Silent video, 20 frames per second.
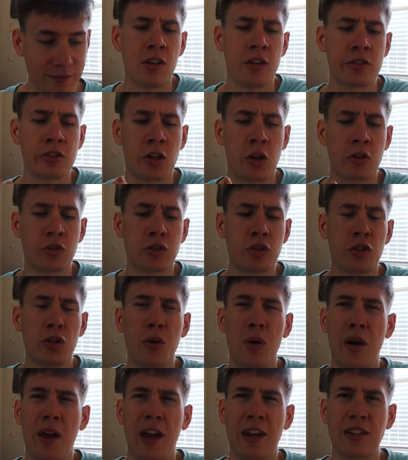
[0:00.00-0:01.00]
This
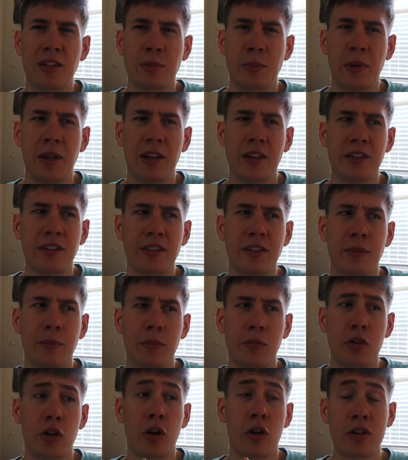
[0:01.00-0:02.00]
also has been
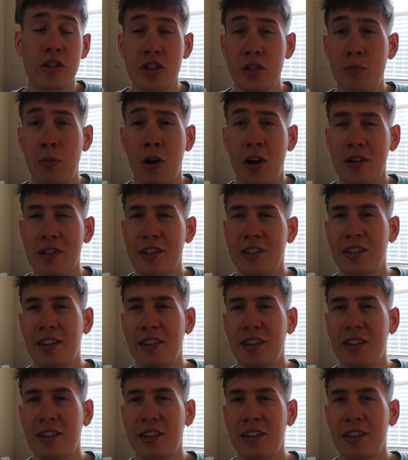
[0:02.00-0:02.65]
some cringy parts,